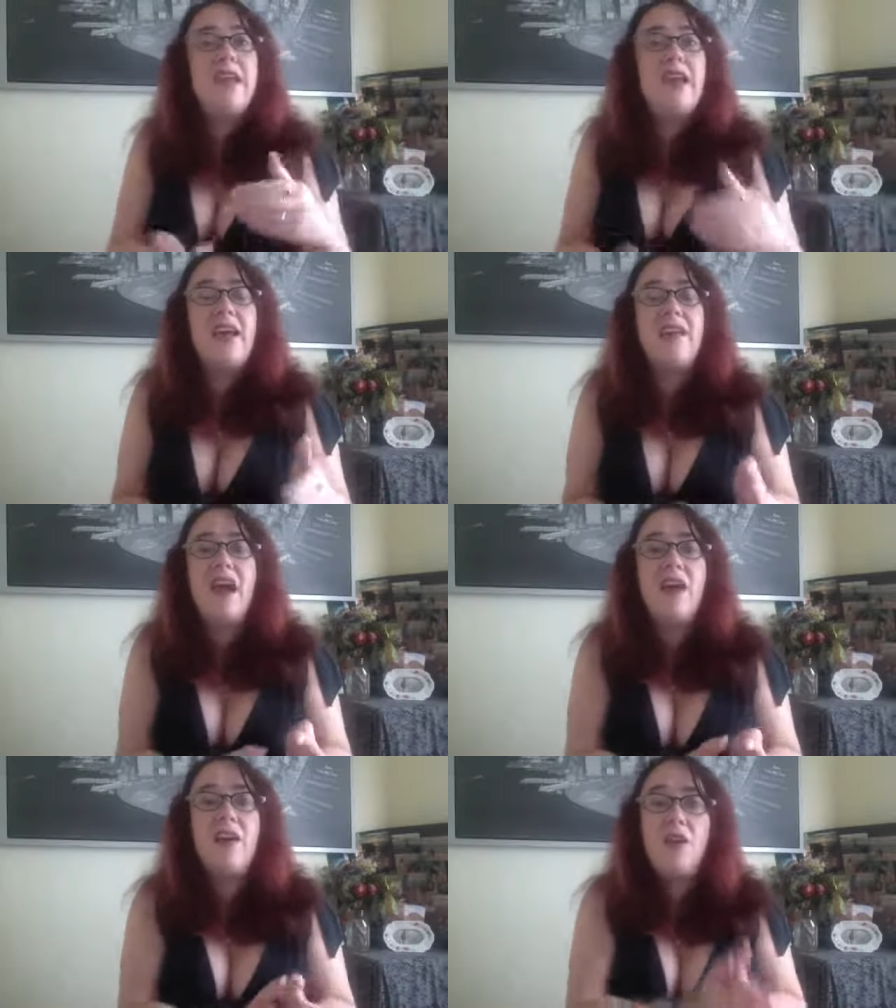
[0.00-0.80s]
And
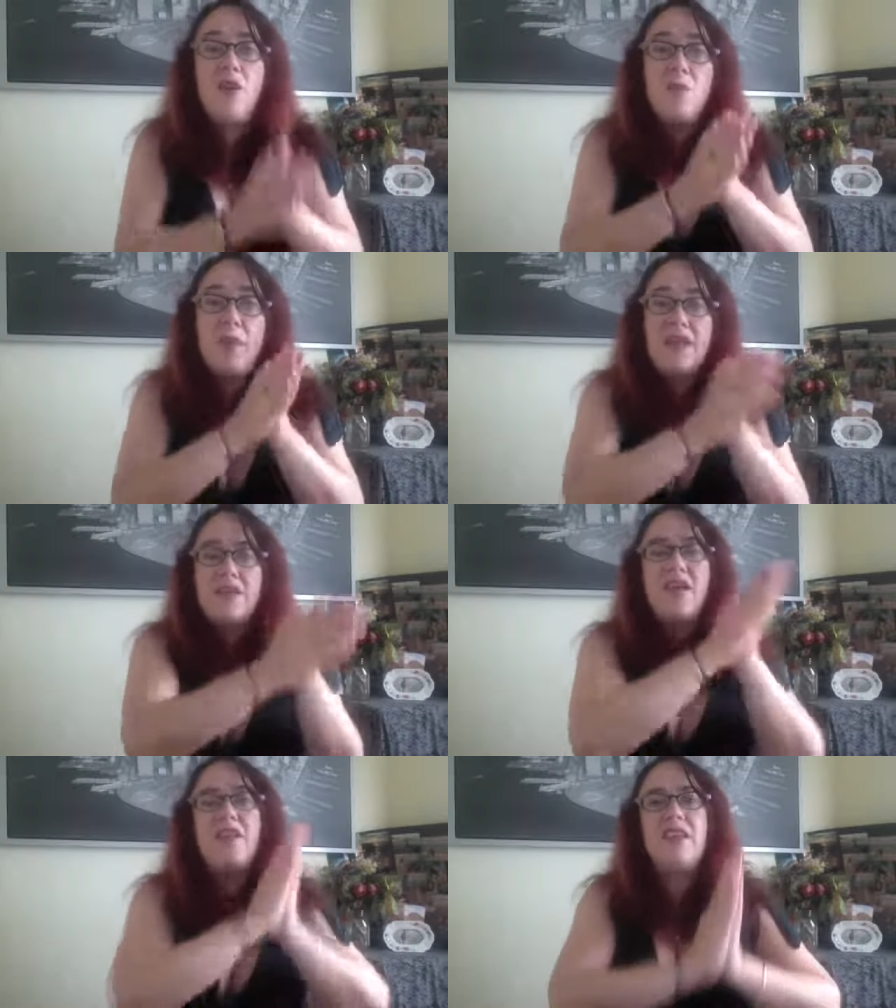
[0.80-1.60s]
I go based
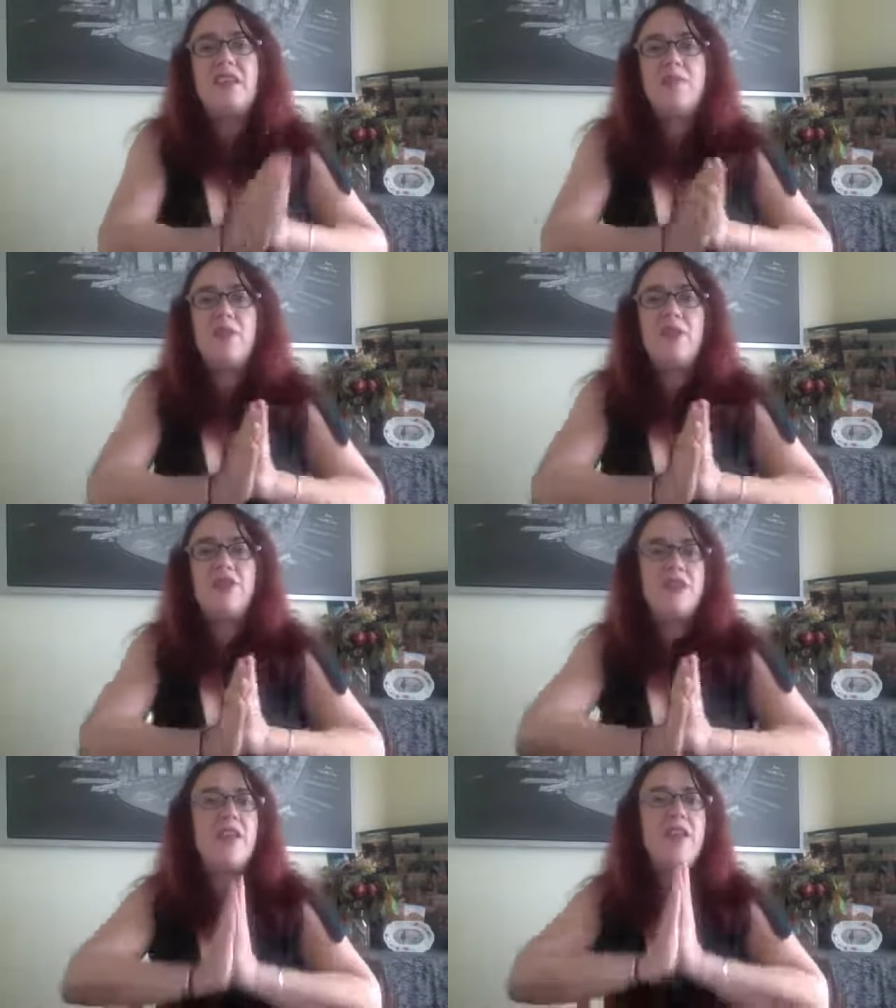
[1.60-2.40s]
on the
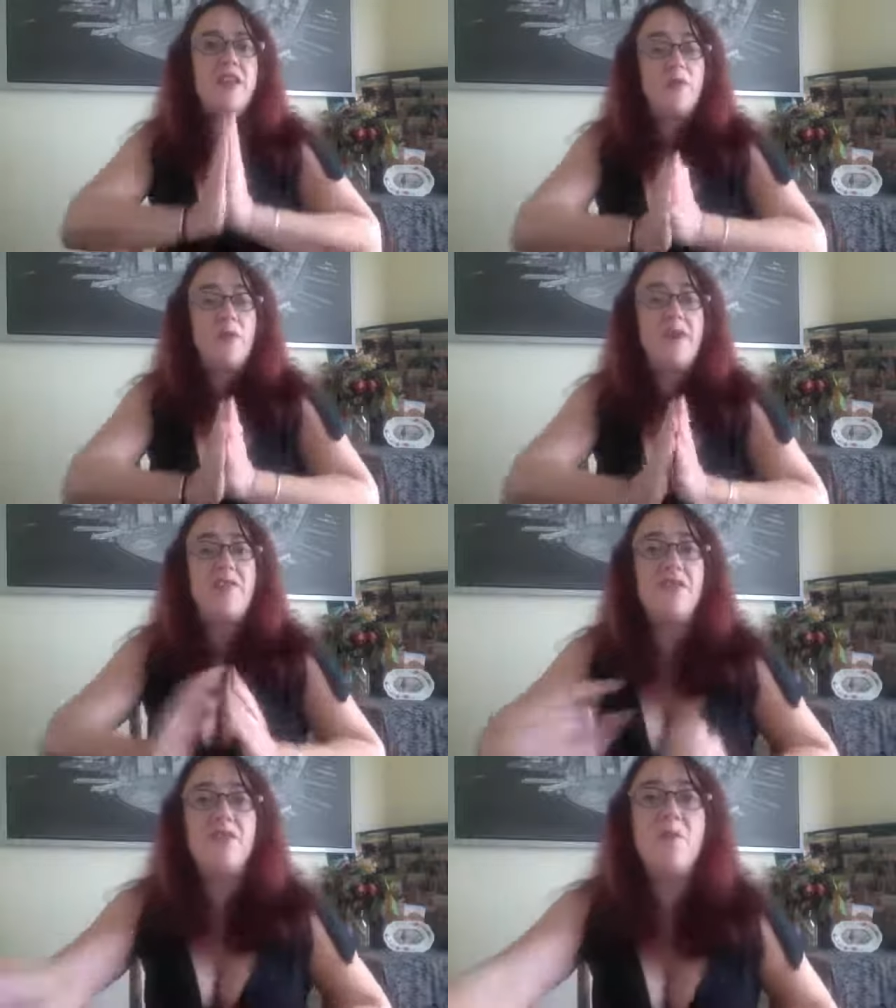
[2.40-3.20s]
inspiration of what I
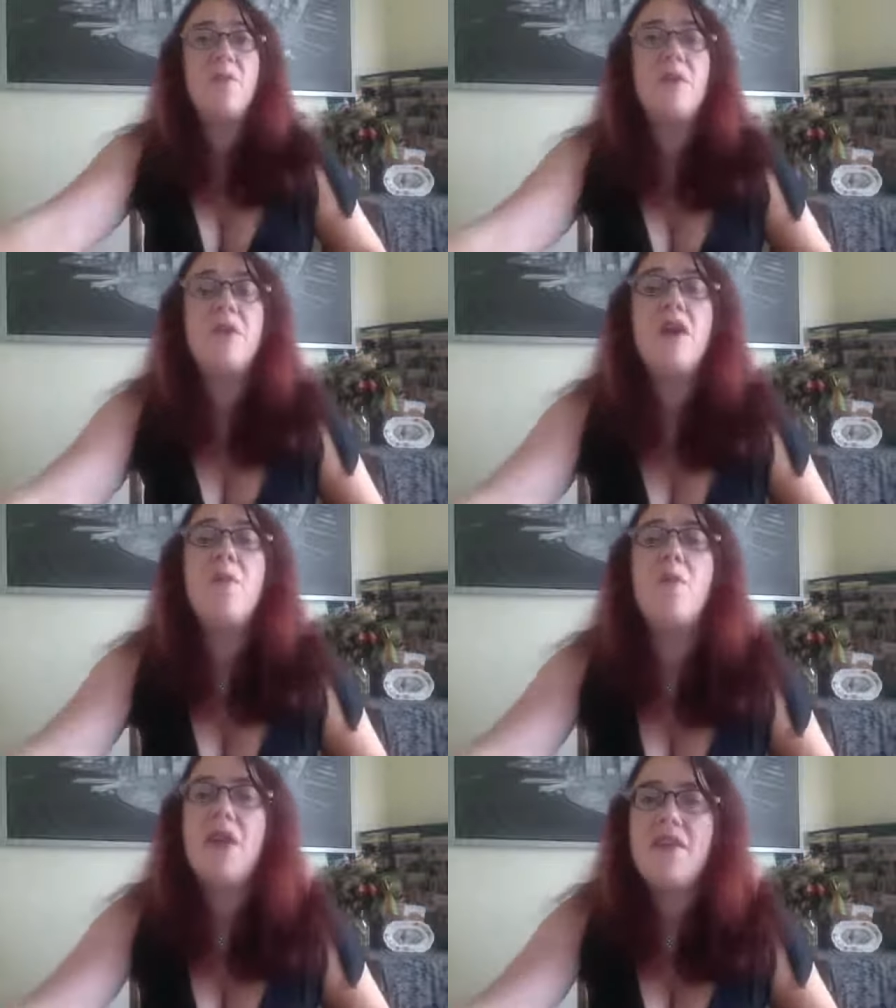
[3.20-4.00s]
feel in the moment.
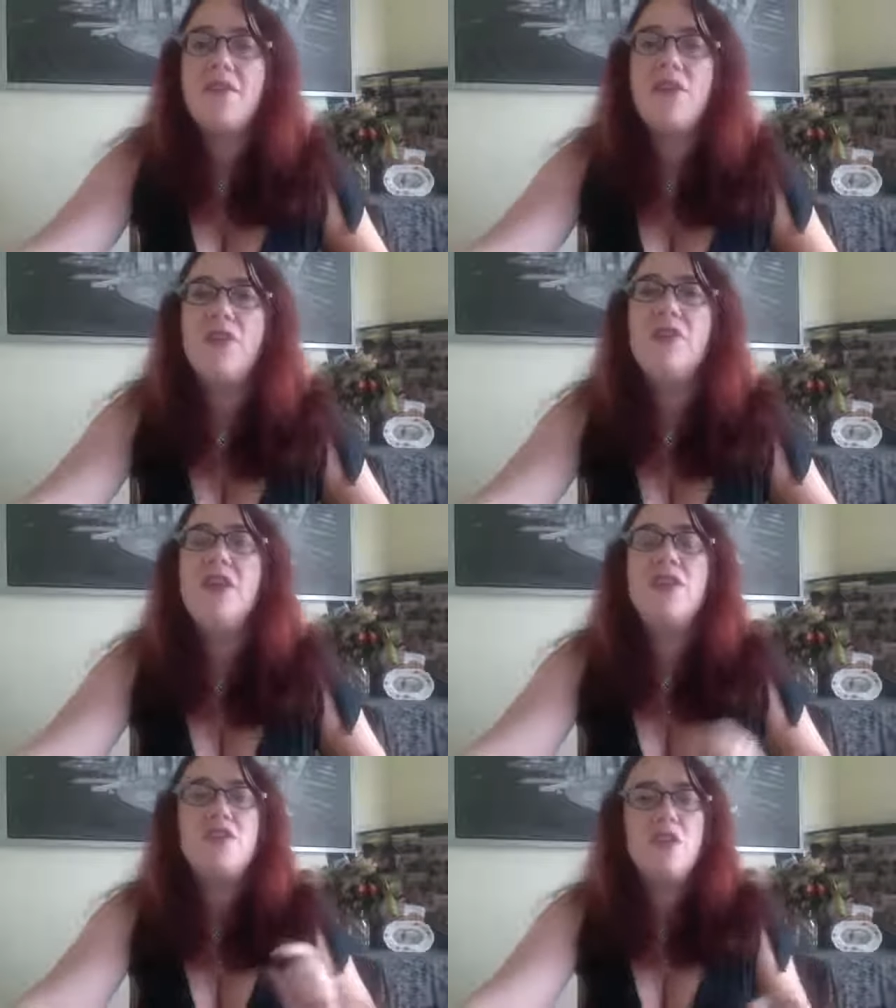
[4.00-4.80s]
But what I've learned
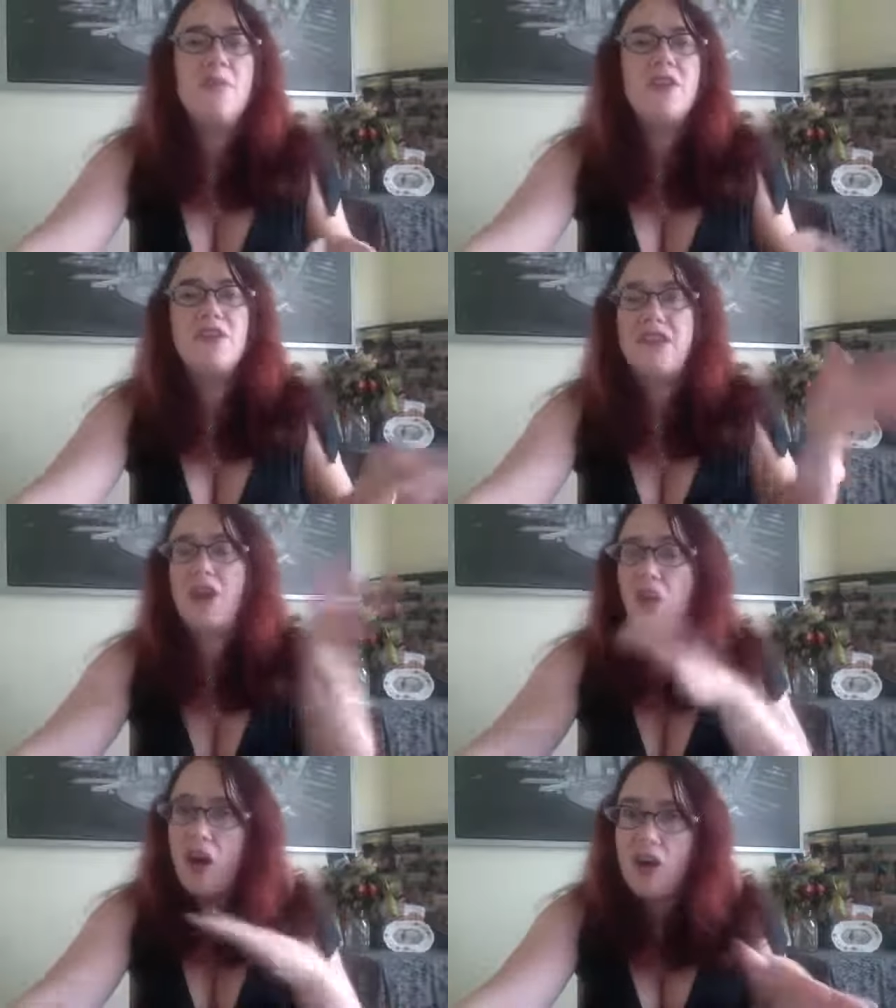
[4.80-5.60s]
so much is
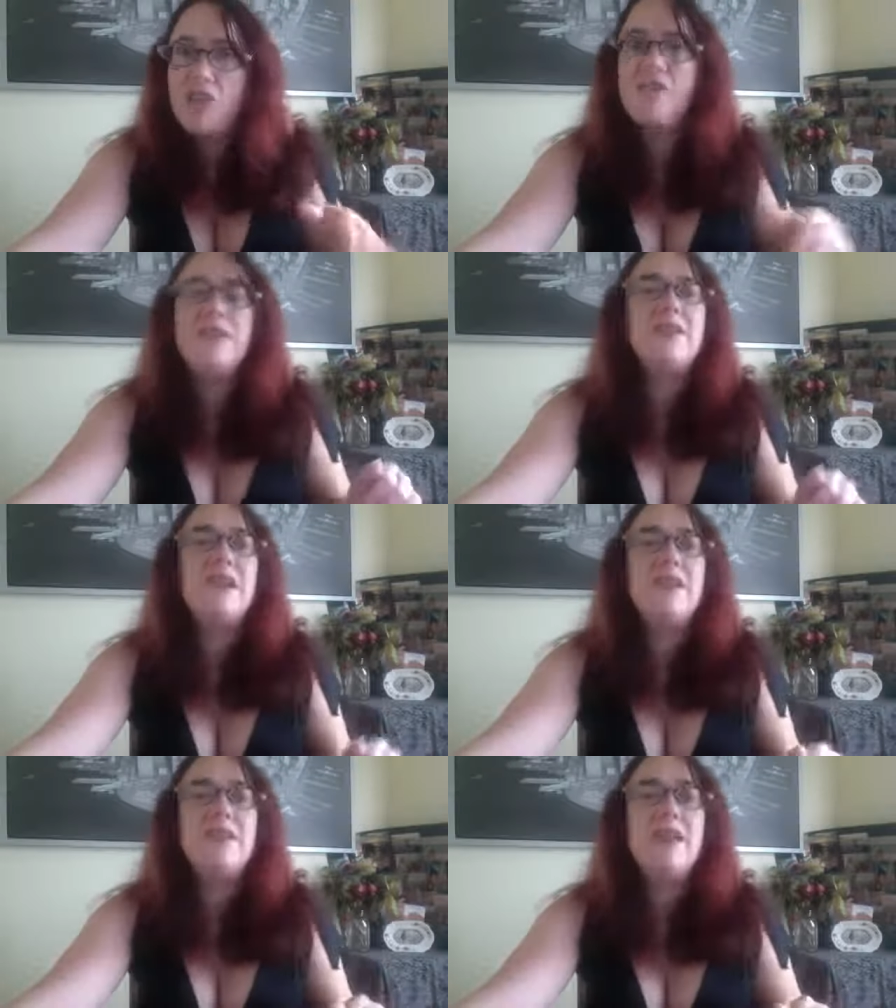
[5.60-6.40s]
that all of these
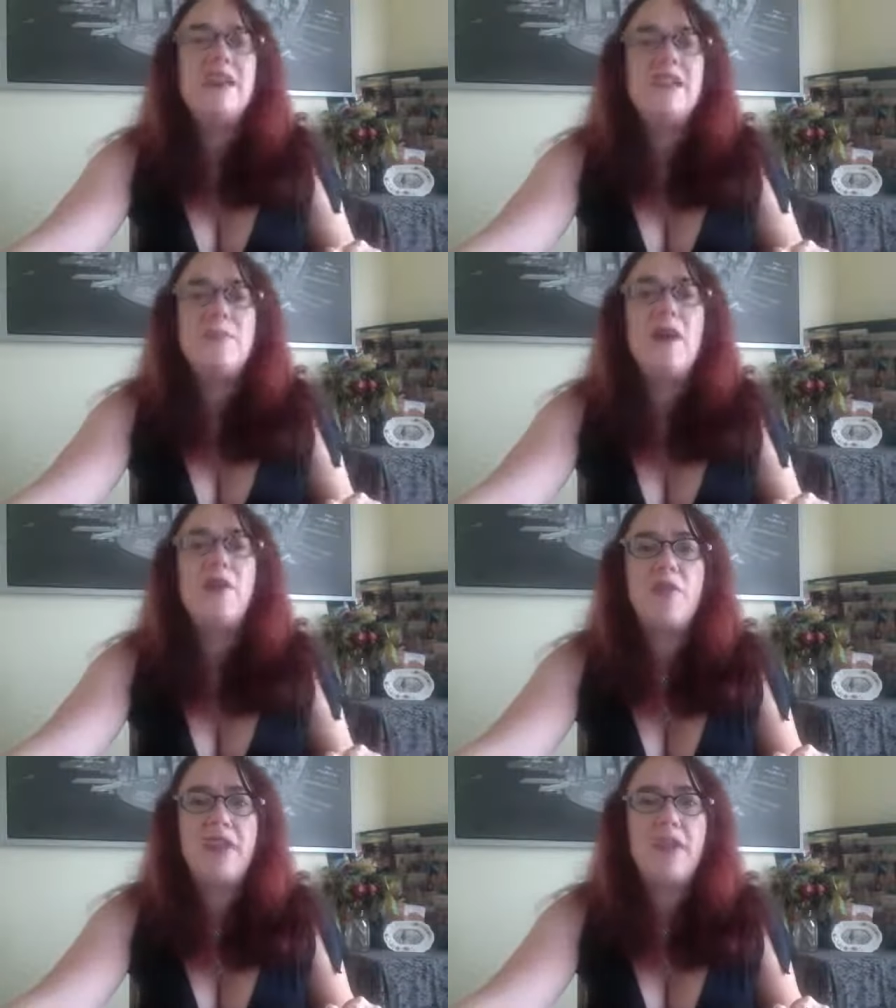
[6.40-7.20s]
things, it's about
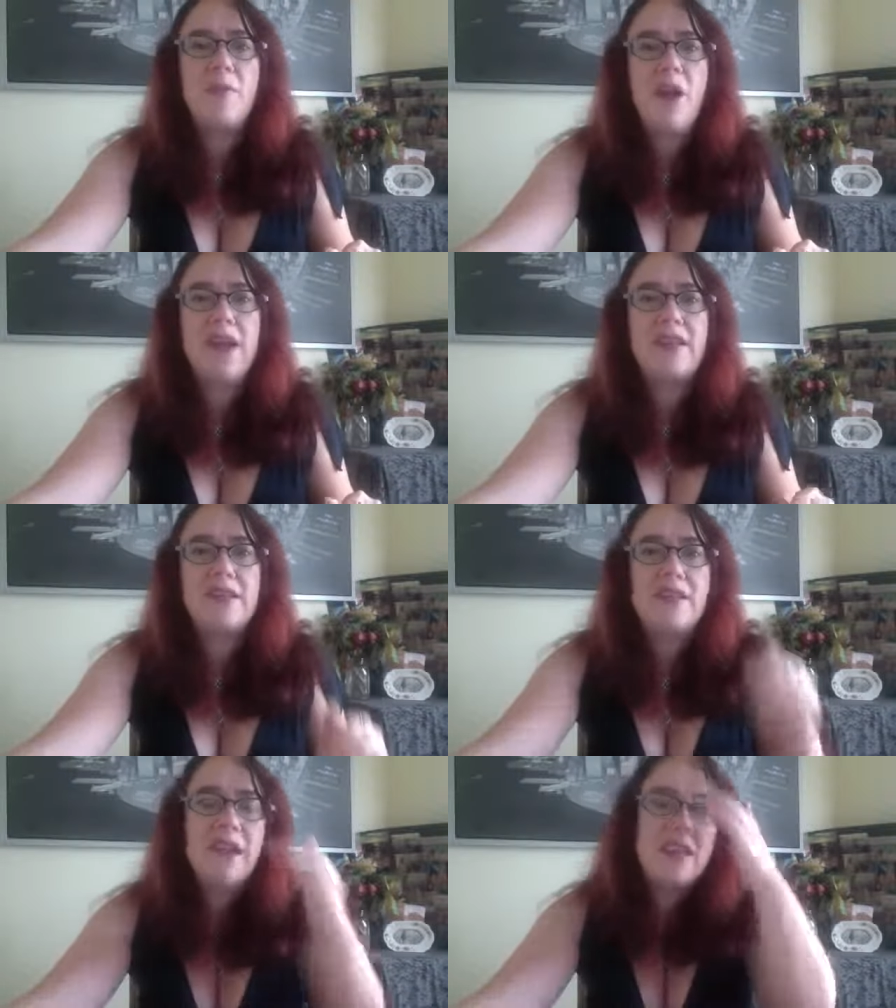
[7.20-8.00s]
creating a practice.